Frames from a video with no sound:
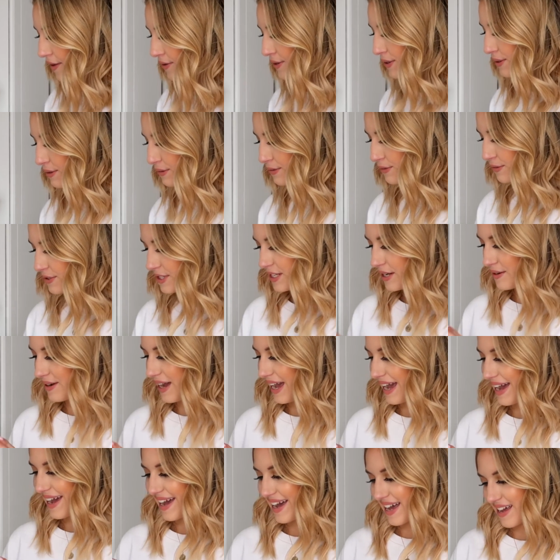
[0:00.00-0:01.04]
you also
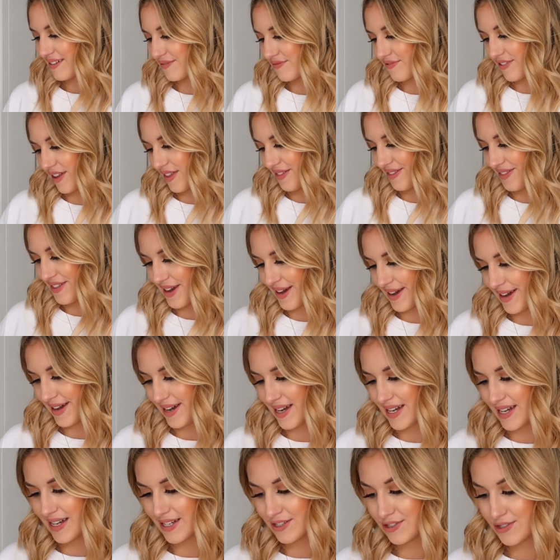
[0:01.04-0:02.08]
have
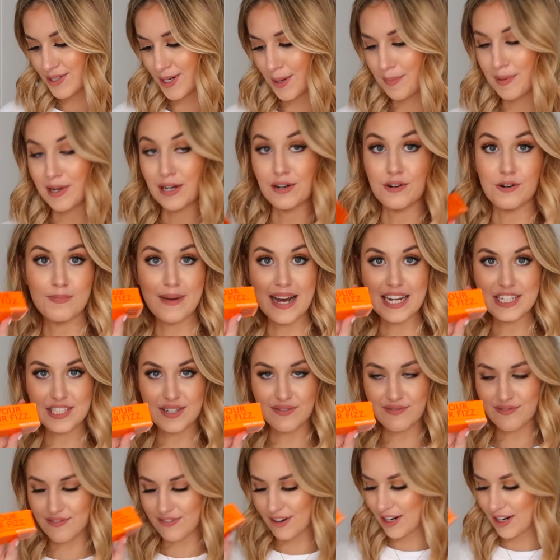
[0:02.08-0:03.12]
the tropical passion